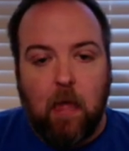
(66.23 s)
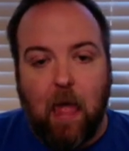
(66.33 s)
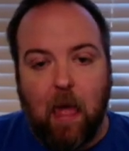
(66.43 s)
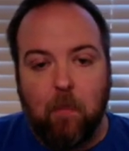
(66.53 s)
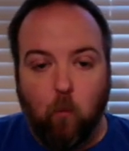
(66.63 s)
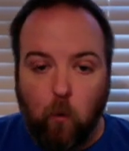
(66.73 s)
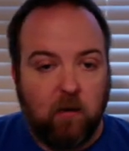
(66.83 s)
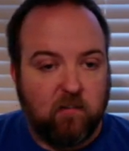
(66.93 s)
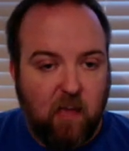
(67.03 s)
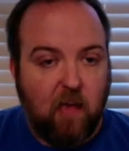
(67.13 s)
and the
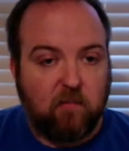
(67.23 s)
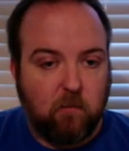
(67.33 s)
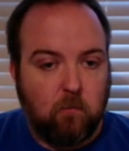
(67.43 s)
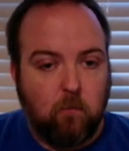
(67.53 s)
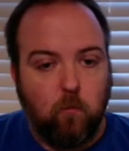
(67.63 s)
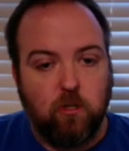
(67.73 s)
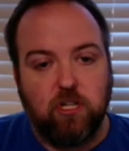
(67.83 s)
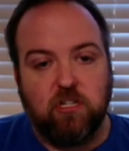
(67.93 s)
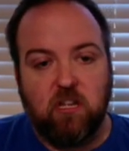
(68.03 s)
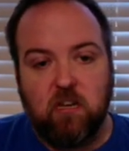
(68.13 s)
Winged Assassin, which
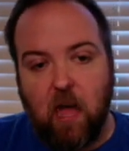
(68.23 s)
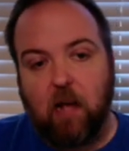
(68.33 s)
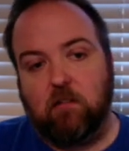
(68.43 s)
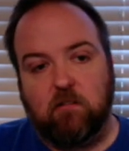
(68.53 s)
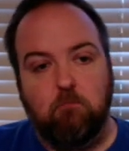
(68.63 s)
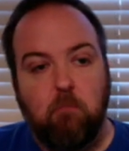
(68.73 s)
is the next